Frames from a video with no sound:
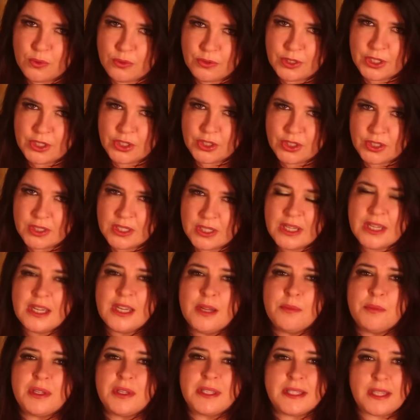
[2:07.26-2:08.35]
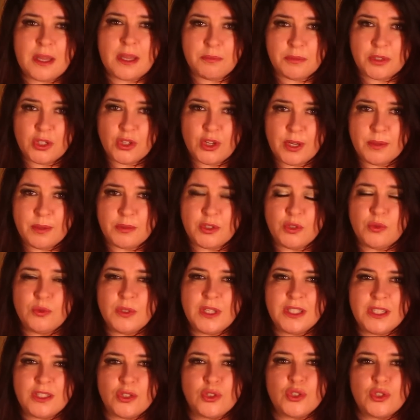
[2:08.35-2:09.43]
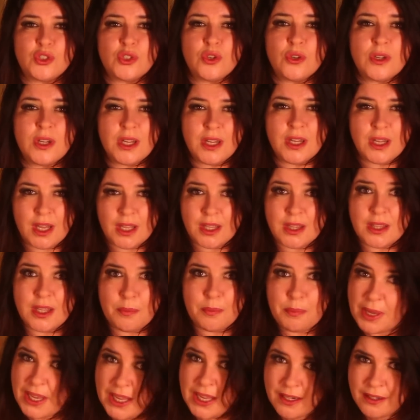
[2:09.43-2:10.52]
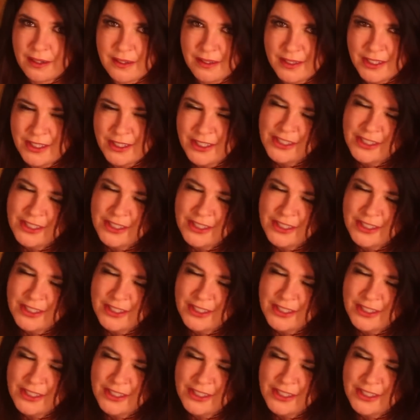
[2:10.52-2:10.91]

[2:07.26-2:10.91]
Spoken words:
creatures, but sometimes you need to sugar the pill.